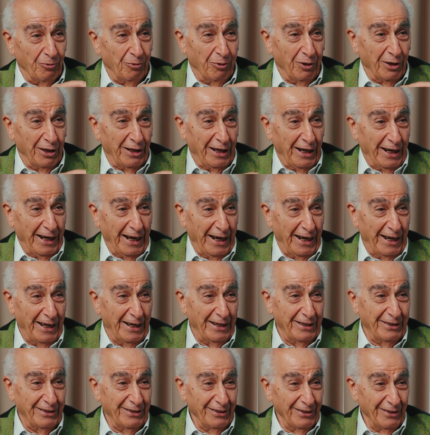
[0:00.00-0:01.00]
what I
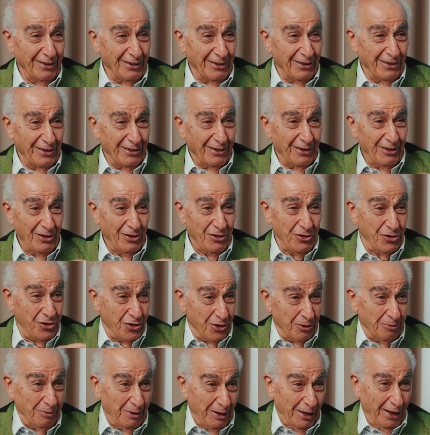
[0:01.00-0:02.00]
had in
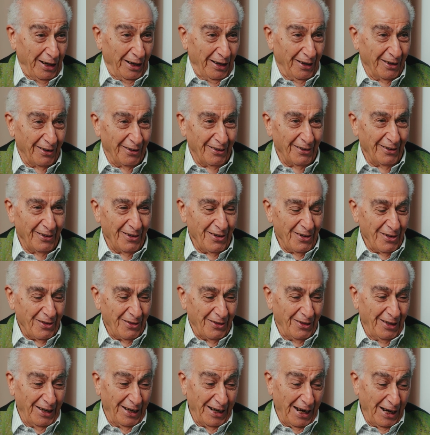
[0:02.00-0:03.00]
Germany.
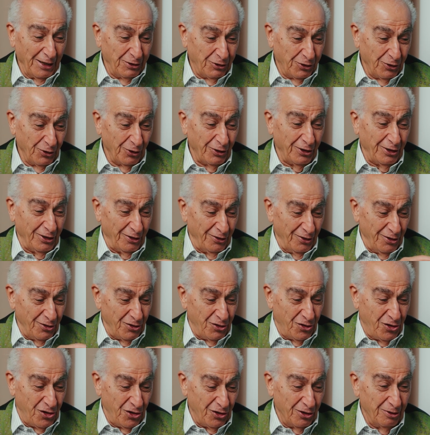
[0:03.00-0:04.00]
Then I took
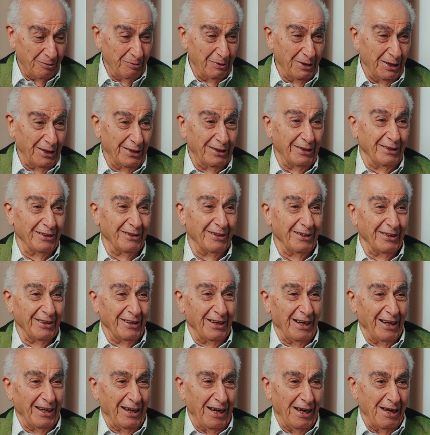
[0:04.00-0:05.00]
the German
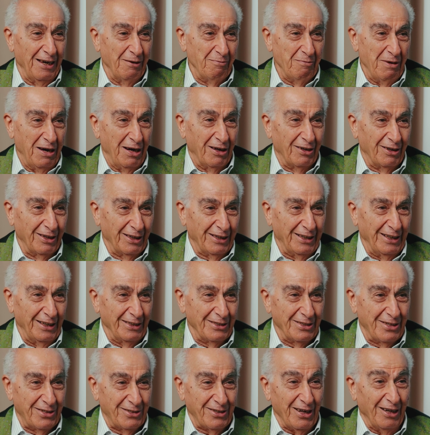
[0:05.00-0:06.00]

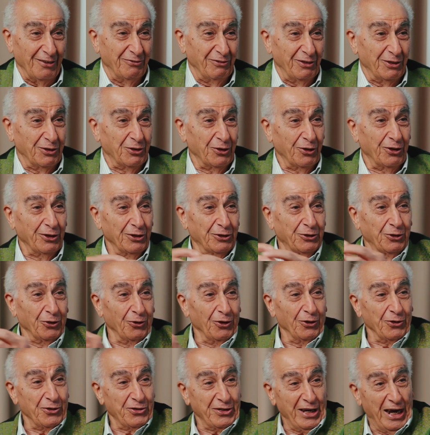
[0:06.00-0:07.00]
American stuff and took it
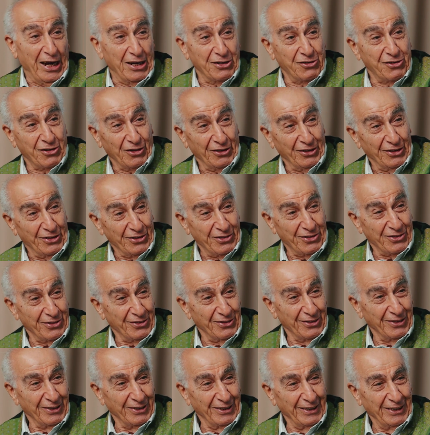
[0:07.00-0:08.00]
to Los
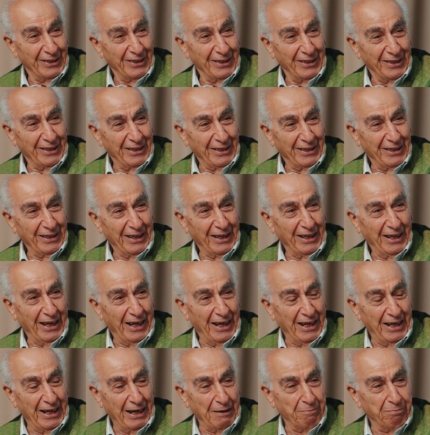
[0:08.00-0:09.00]
Angeles
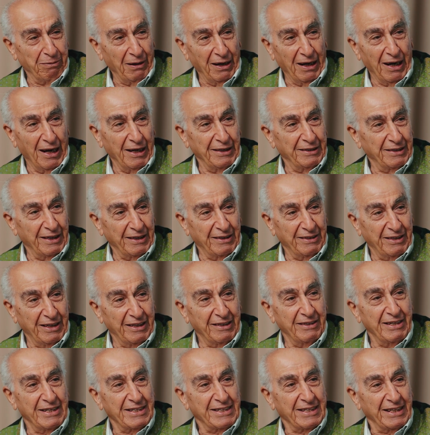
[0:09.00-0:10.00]
and applied it
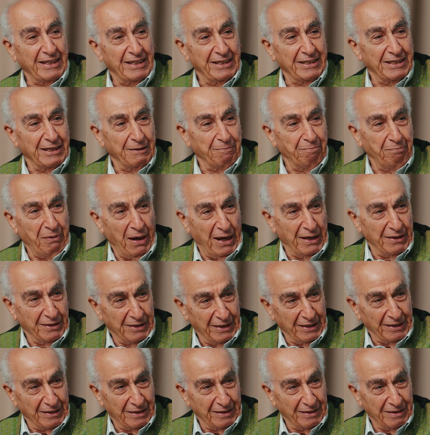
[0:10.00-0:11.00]
there as an
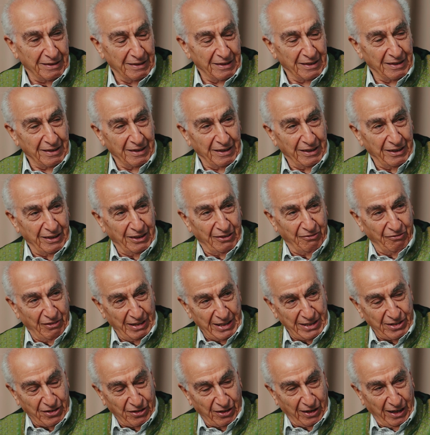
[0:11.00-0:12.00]
independent
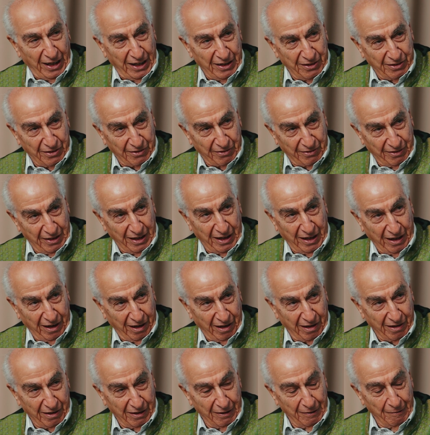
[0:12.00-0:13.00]
investigator
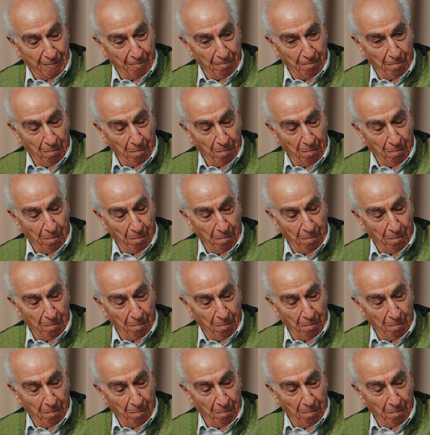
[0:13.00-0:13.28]
there.